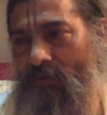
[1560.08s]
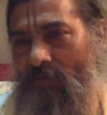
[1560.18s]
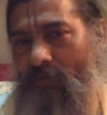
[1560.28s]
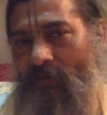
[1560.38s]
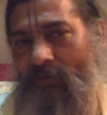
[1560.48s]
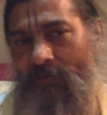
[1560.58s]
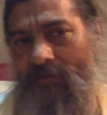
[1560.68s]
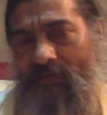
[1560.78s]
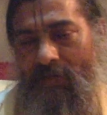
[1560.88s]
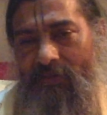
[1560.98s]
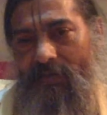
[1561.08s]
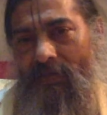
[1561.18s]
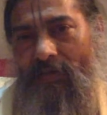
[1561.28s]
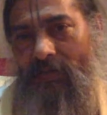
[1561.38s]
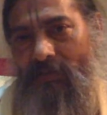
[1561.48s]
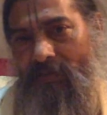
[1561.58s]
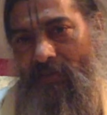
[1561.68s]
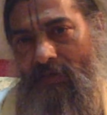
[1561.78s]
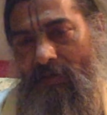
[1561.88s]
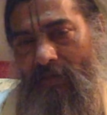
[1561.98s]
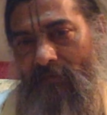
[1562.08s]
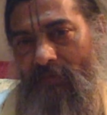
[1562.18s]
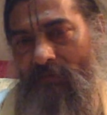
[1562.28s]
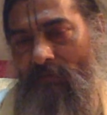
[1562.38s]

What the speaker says: only because of this consideration that I am the